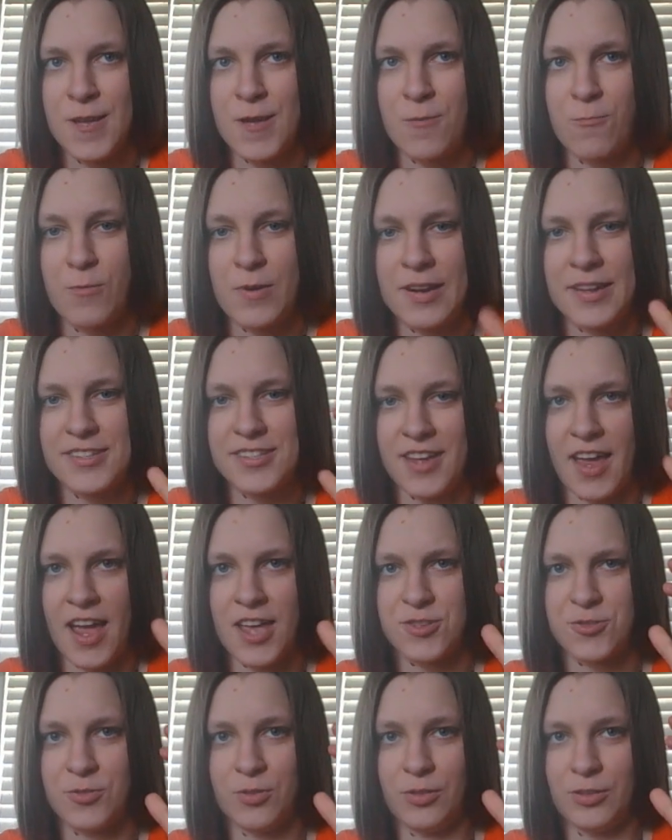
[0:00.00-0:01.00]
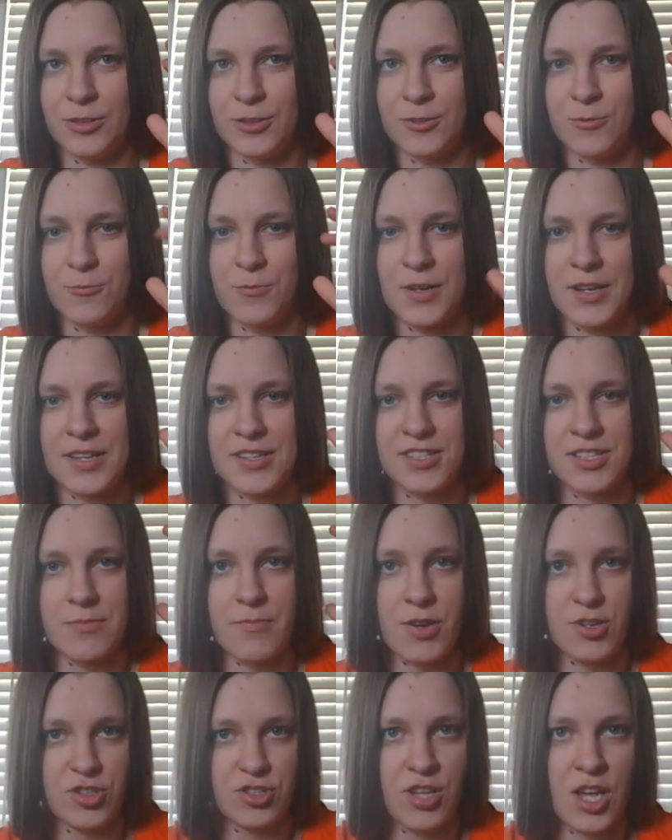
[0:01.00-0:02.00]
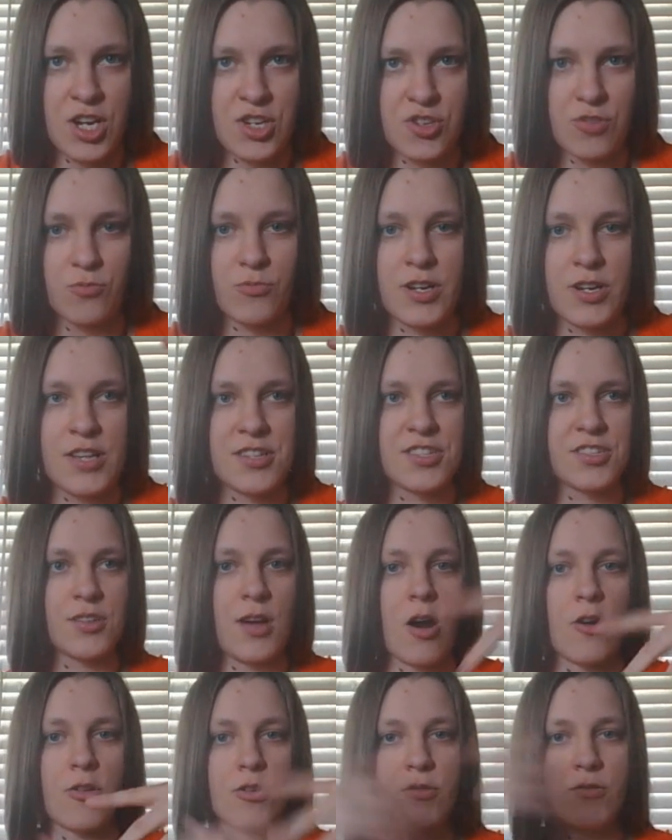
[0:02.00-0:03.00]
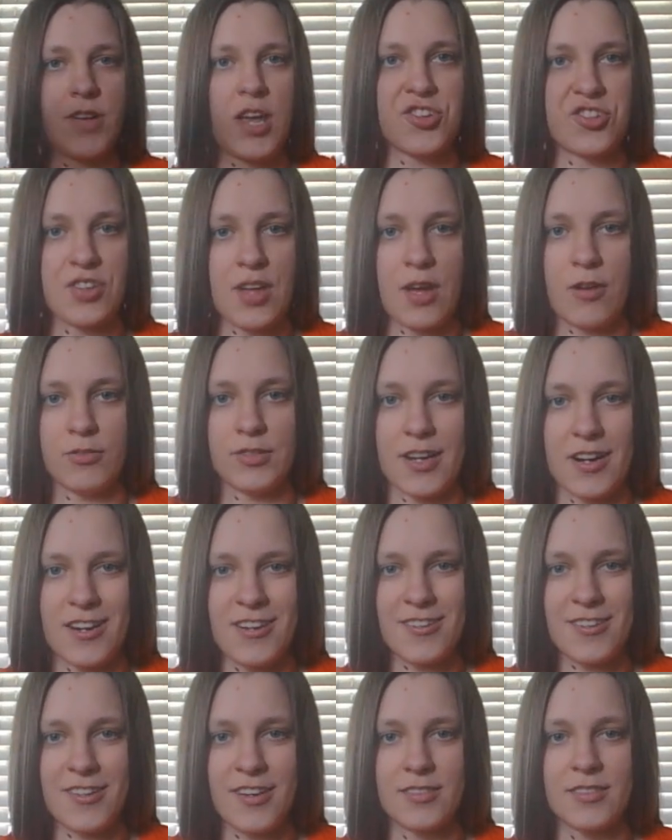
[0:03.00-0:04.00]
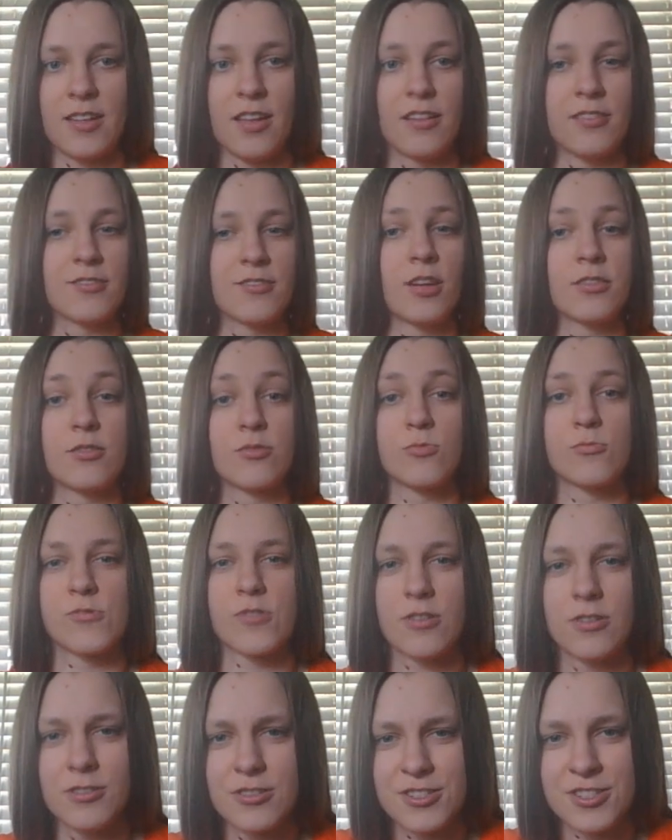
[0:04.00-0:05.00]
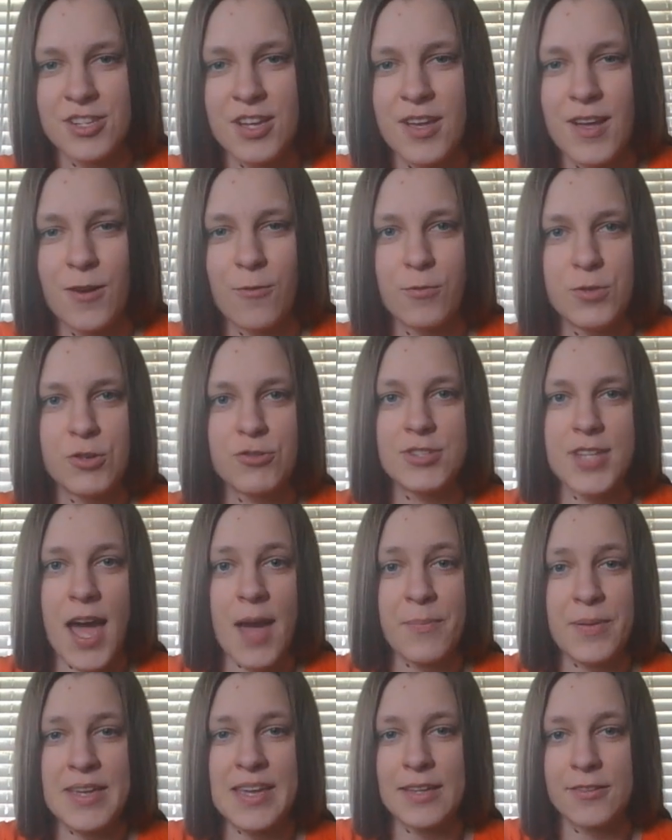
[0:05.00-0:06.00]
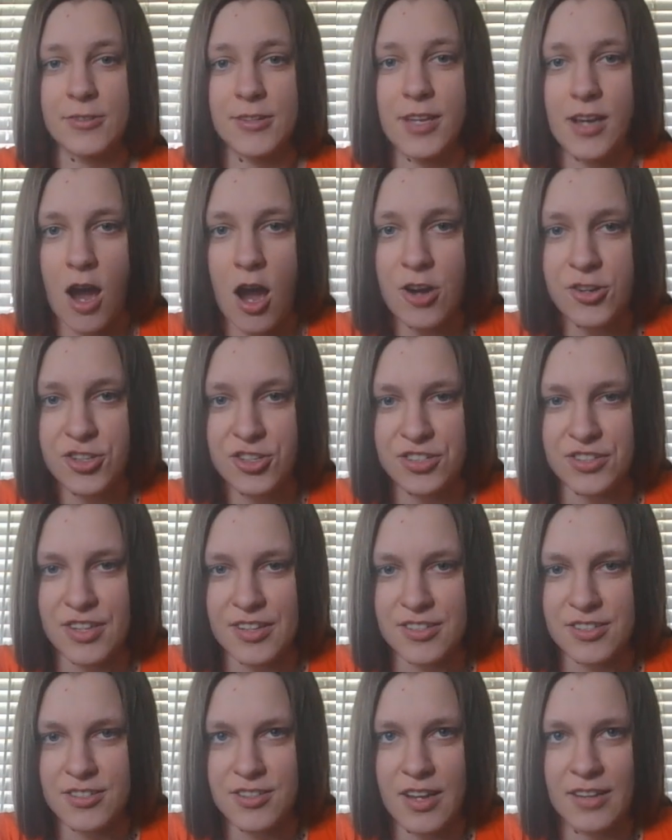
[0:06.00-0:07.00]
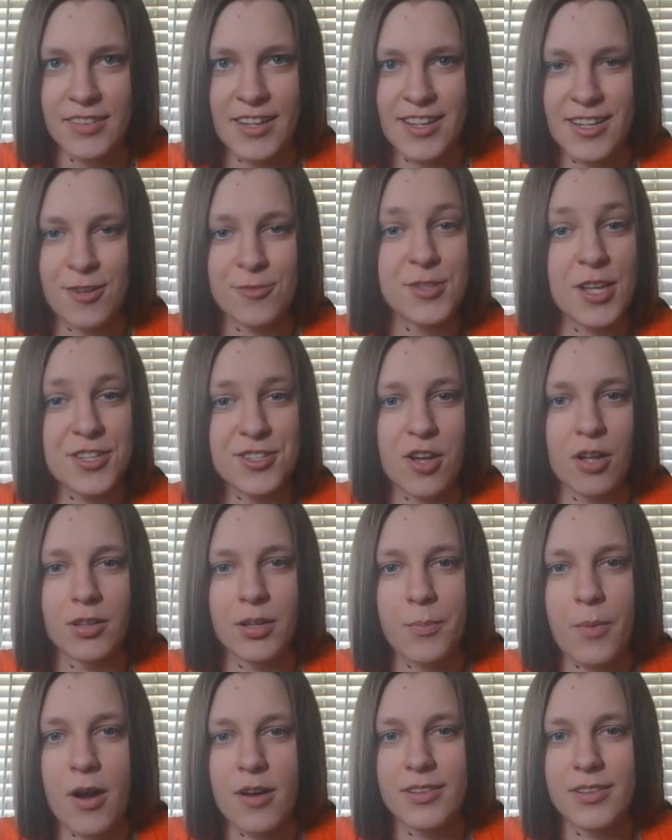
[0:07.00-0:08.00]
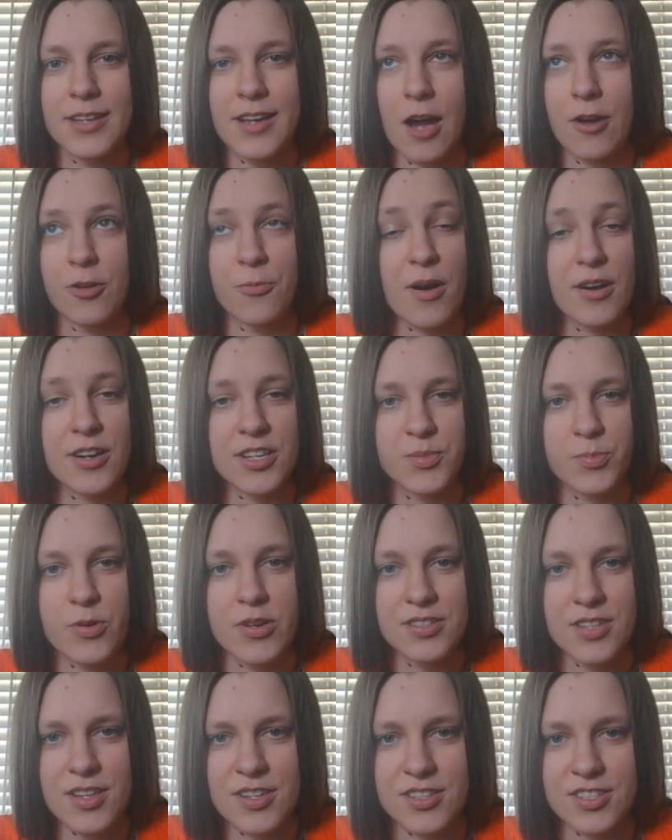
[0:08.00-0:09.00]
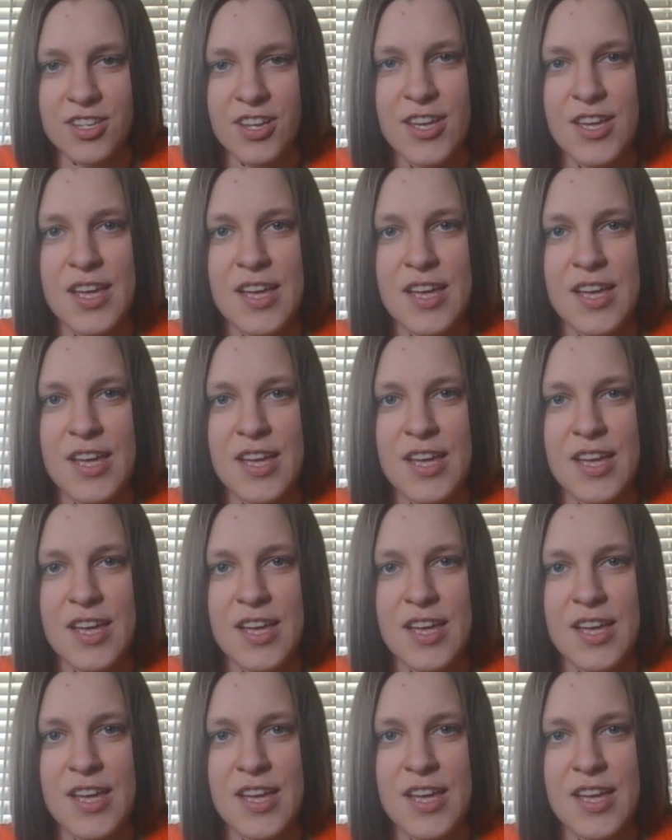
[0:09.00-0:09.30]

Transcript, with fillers: When it's astral, when it's imagination, when it's our creation out there in other worlds, when you're tapping into the consciousness, and, like, you know, that's all the body, like, out of body experience is.